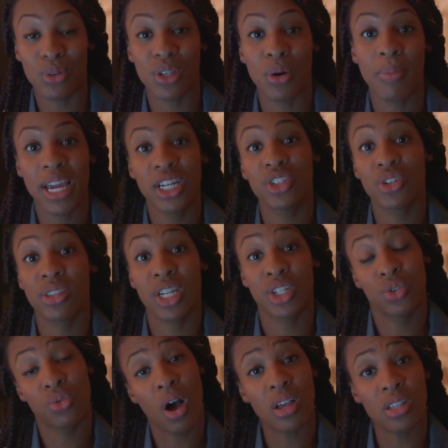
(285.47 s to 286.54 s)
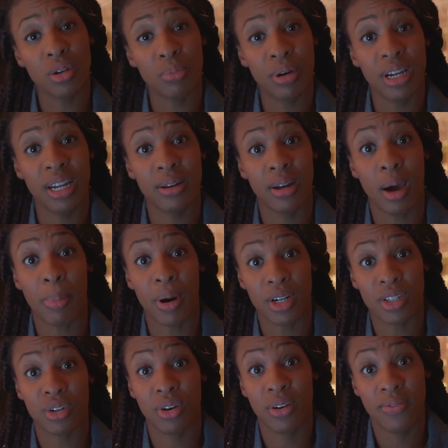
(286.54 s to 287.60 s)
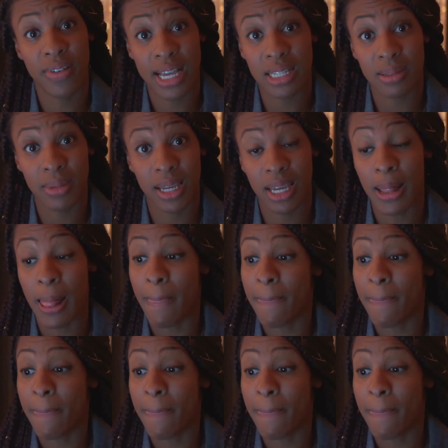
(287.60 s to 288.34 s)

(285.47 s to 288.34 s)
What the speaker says: So make sure that you also put in a personal investment.